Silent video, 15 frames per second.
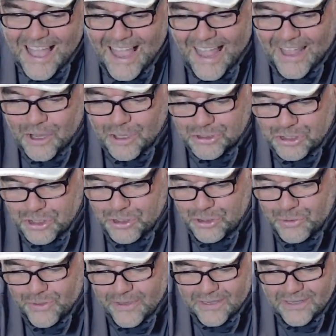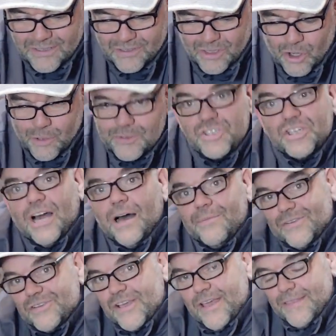And I've got 2 diamond
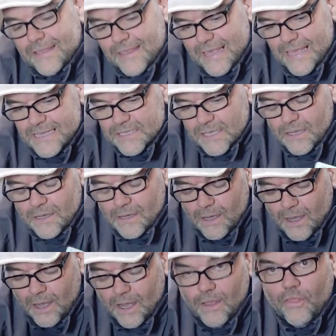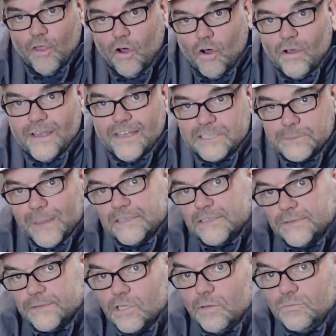sharpeners here. Now these are not
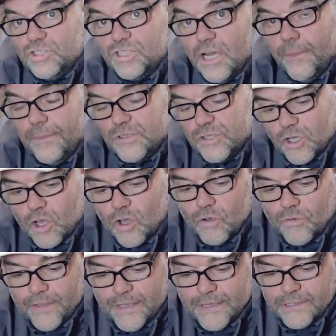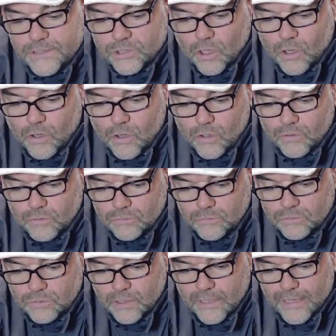expensive diamond sharpeners. I got these
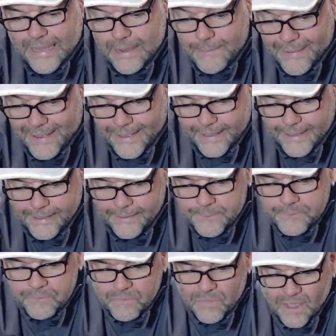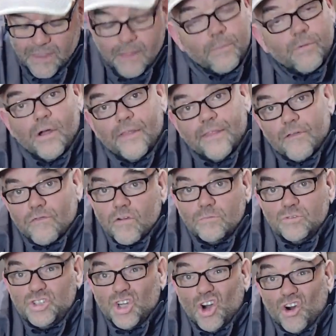on eBay, and they're
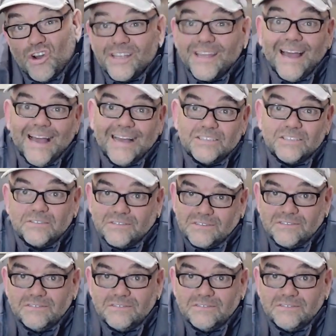from China, as